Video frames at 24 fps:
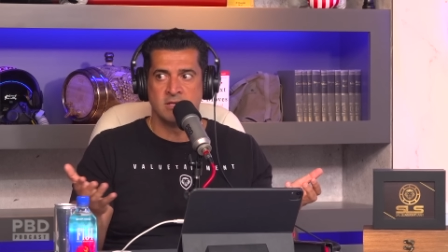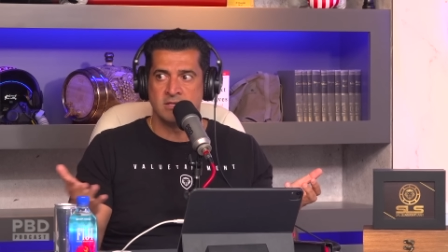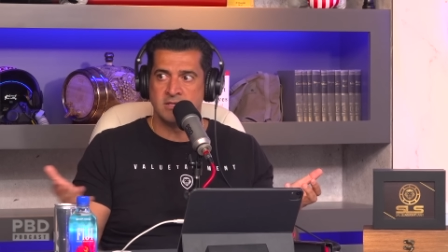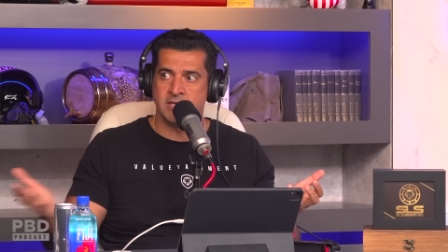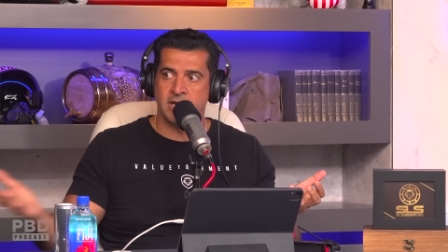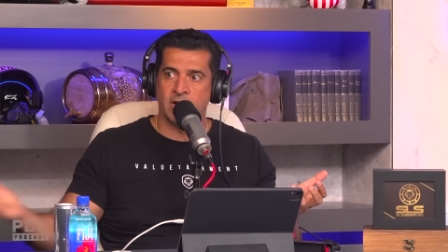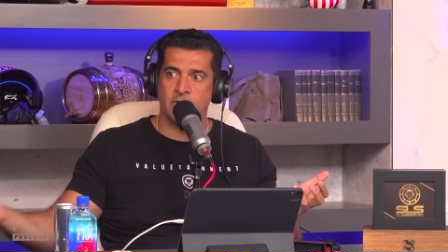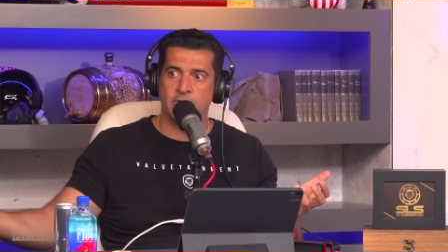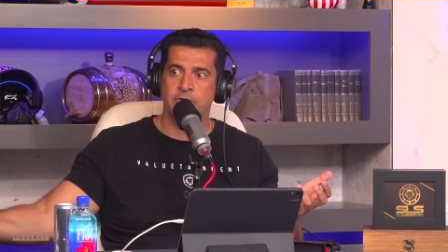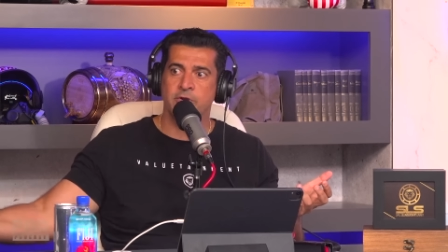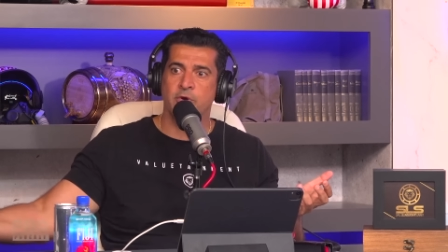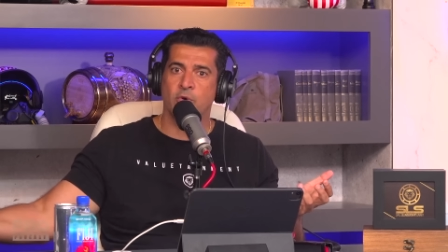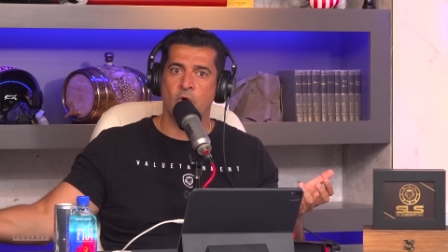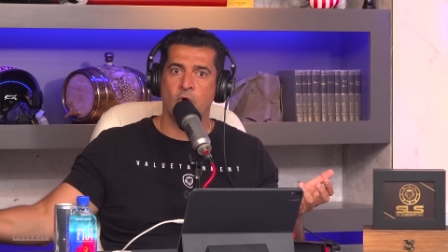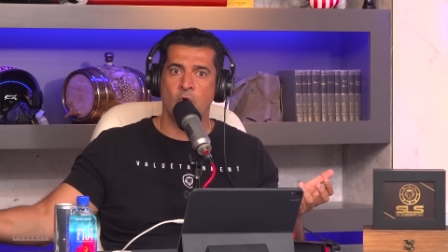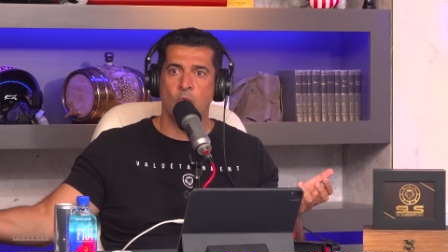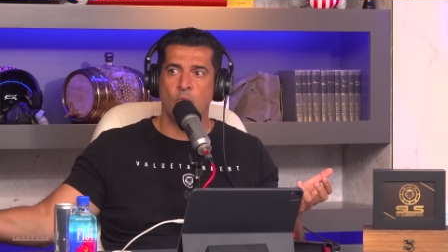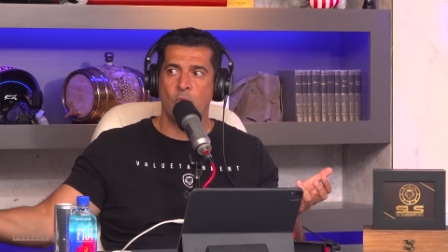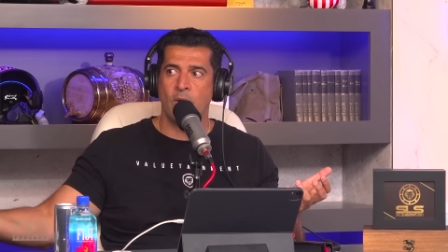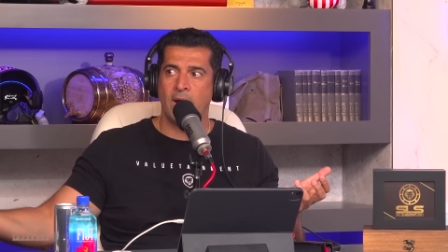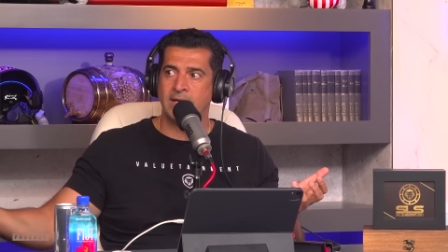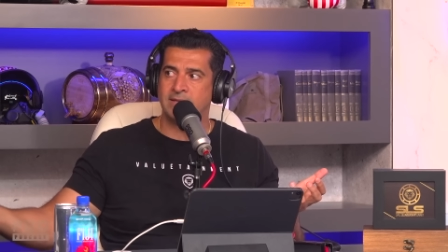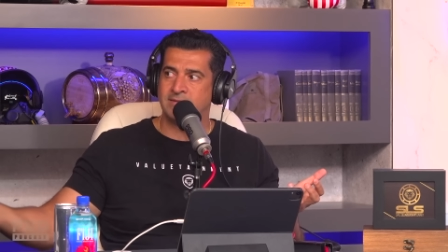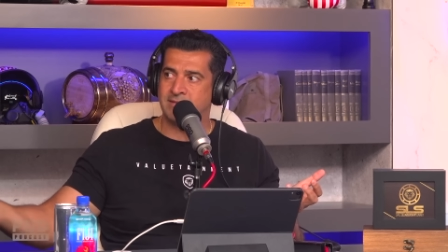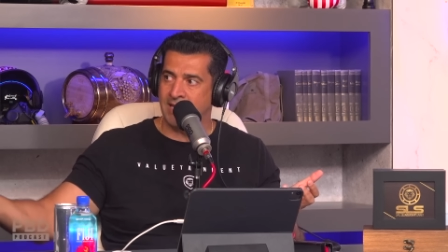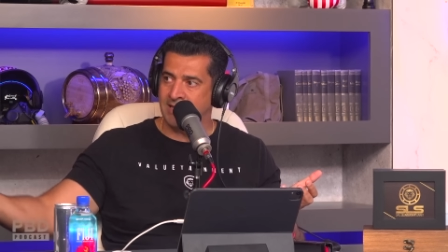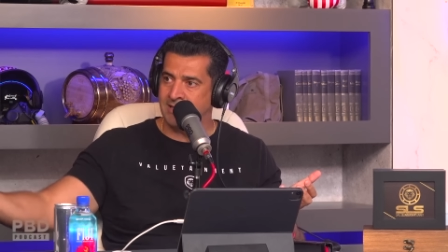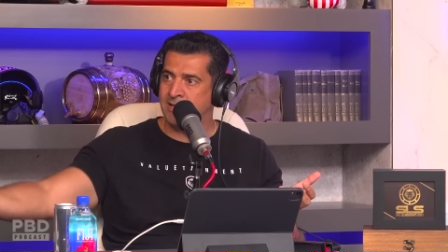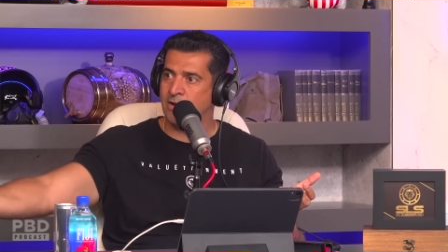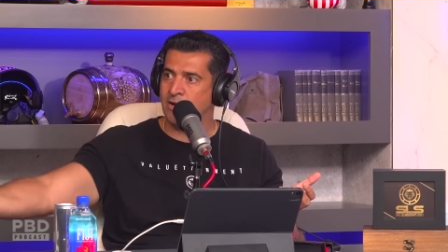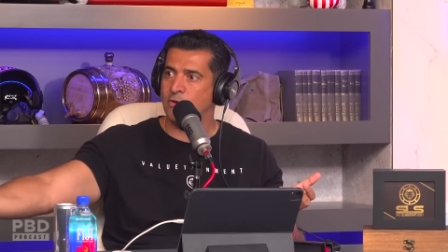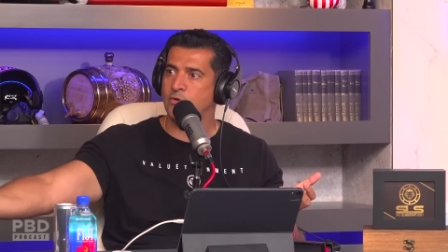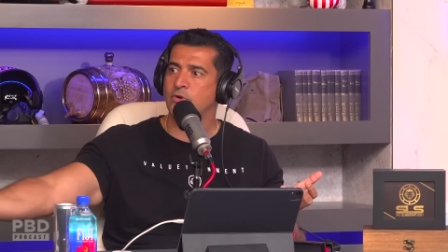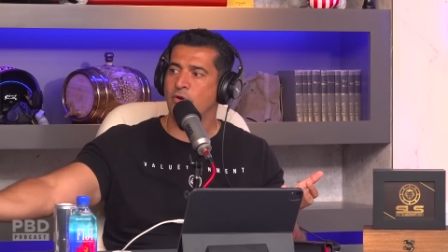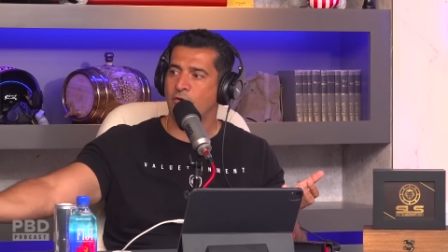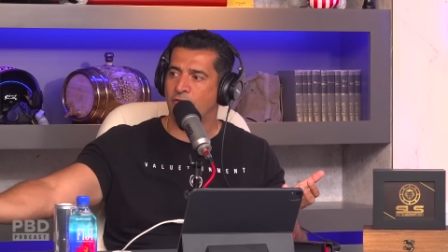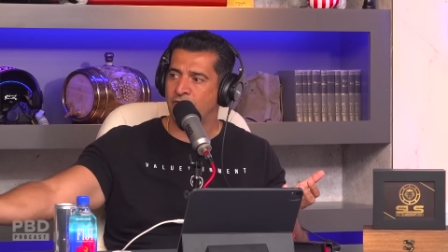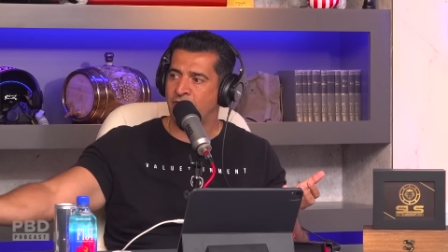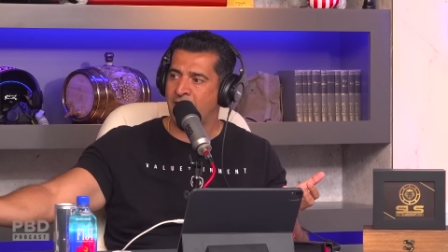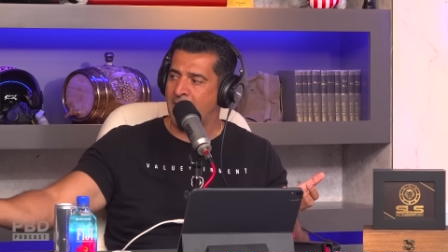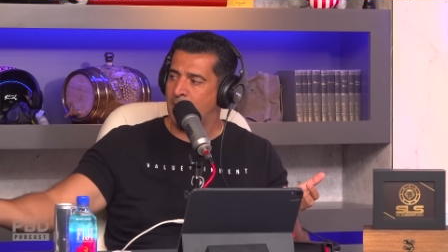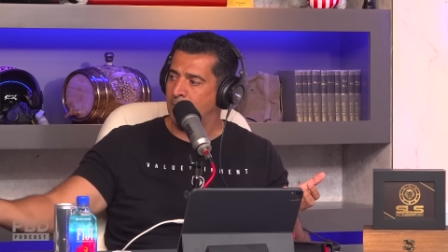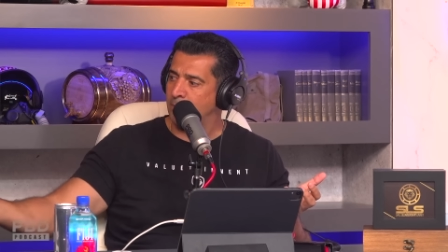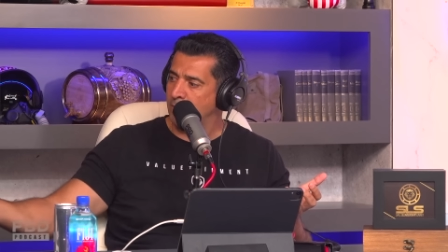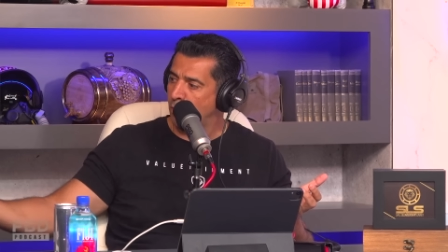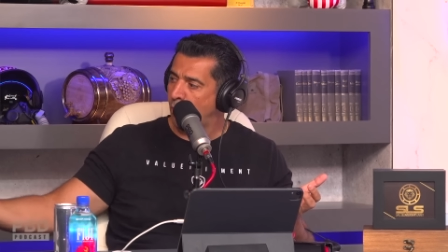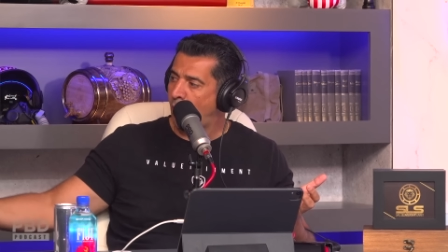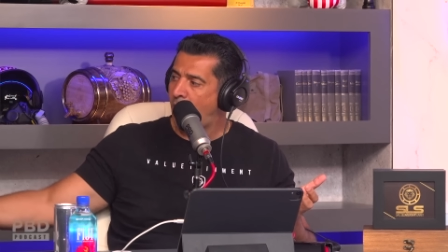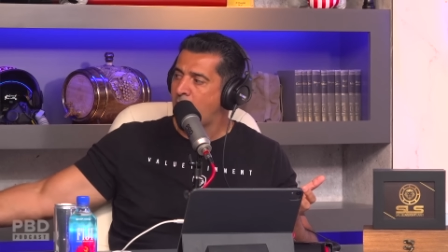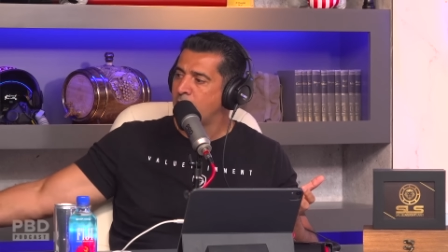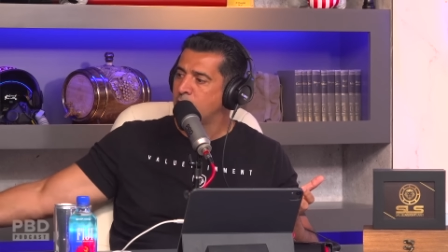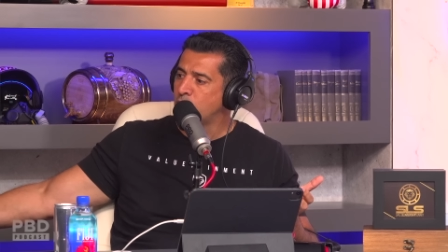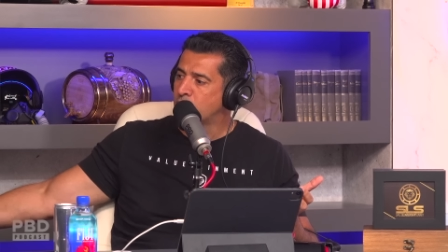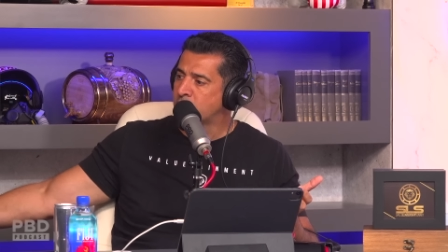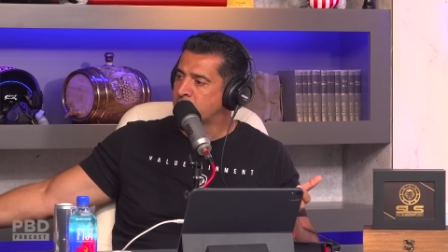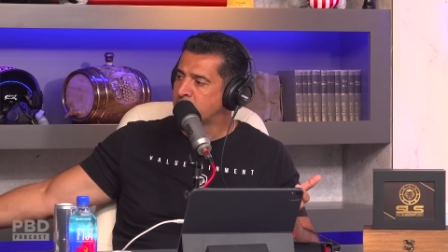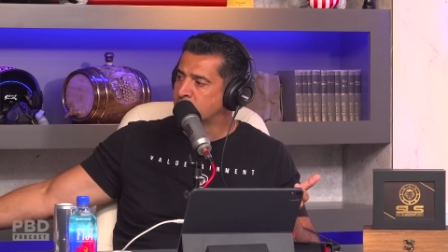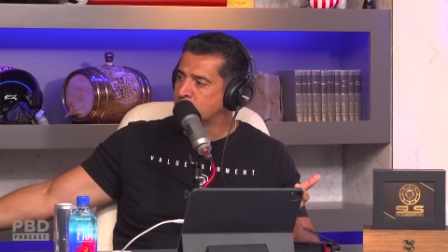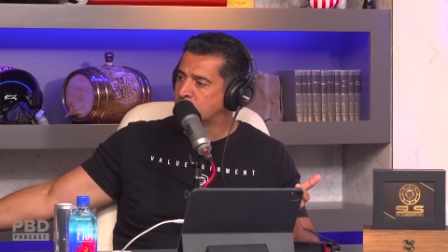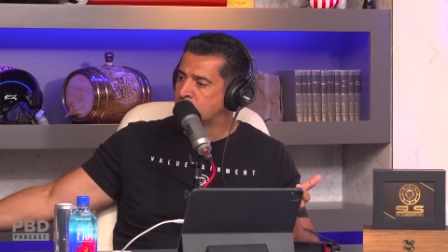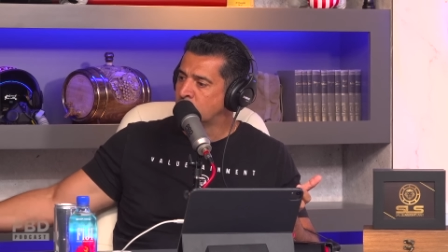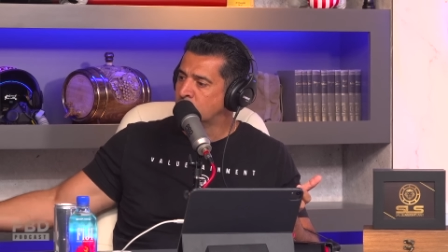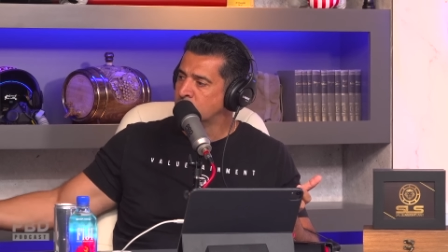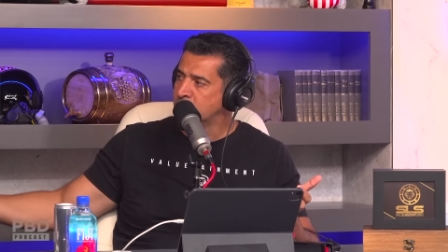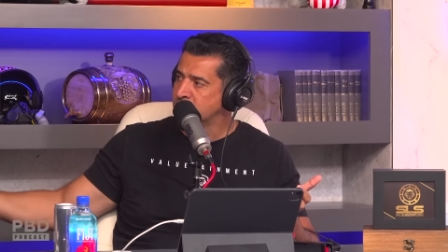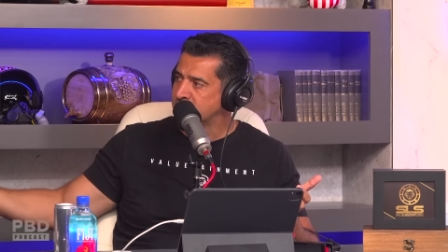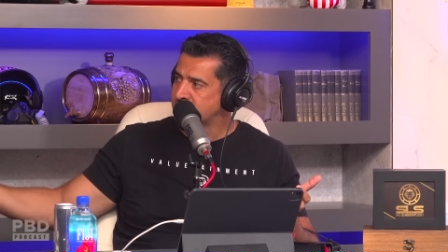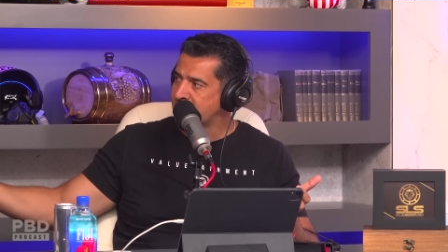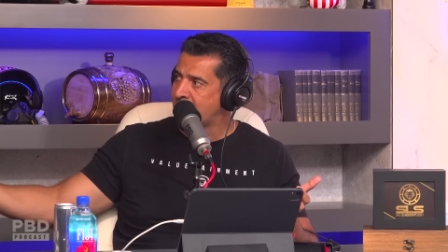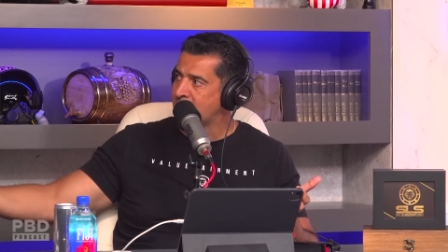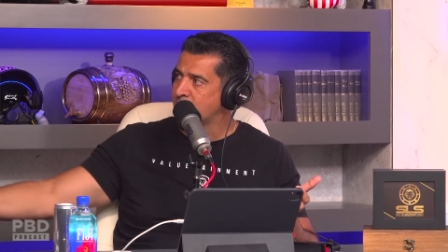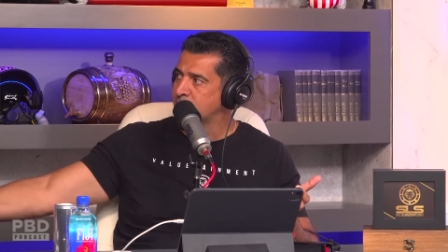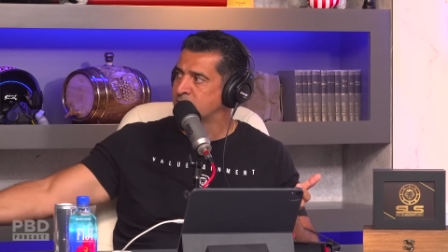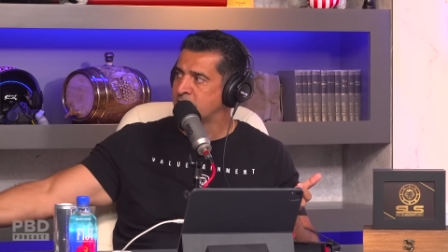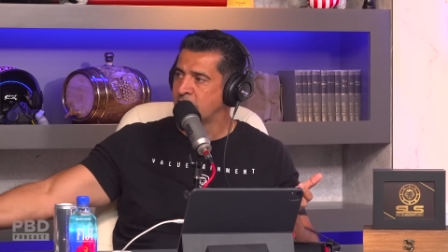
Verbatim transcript: carry your own way, take care of your family. Why are your kids doing this, Adam?